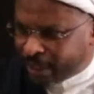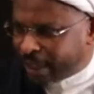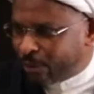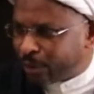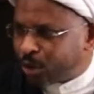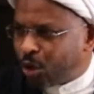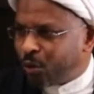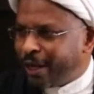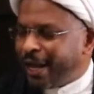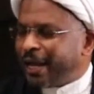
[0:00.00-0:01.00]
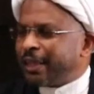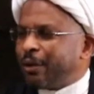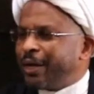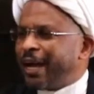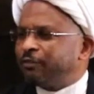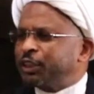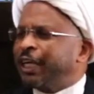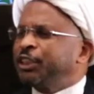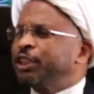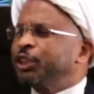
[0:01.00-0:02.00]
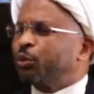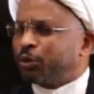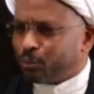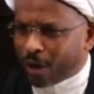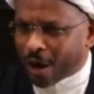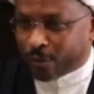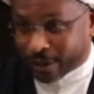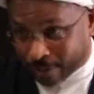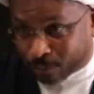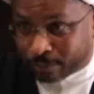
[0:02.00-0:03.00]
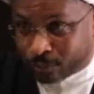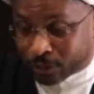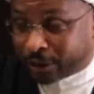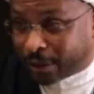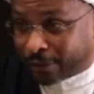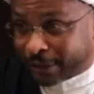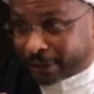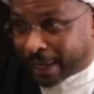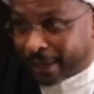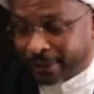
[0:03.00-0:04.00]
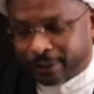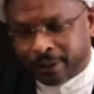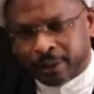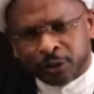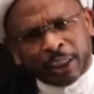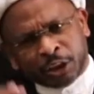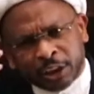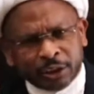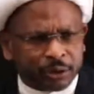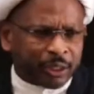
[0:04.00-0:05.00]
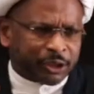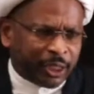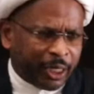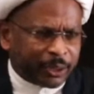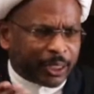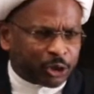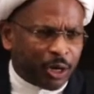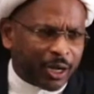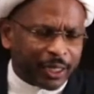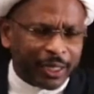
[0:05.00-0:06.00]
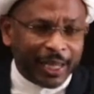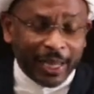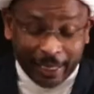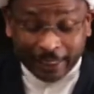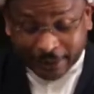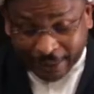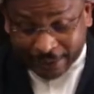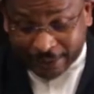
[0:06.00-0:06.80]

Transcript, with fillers: they would go and they would have sessions with Muawiyah, Mughira, this guy. Sessions, they'd sit, they'd talk. He says